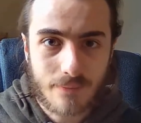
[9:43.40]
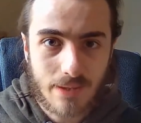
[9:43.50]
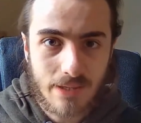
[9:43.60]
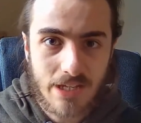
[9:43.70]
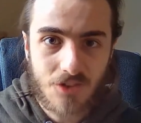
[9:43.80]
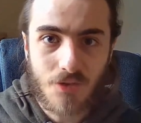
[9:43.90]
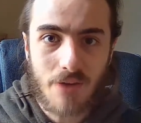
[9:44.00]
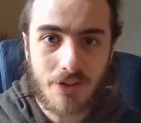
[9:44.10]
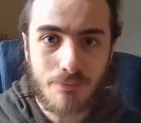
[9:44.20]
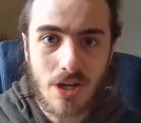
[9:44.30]
his
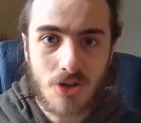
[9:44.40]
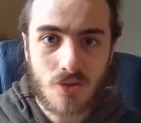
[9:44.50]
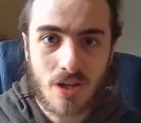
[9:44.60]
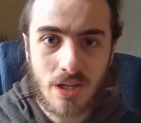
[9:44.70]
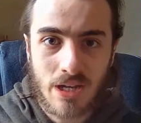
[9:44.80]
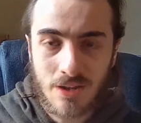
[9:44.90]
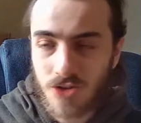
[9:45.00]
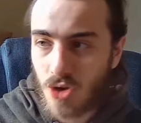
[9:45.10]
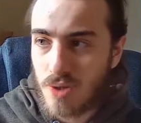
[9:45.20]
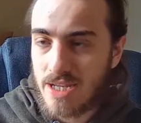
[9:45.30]
father's murderer
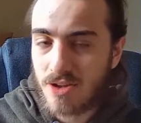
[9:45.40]
so he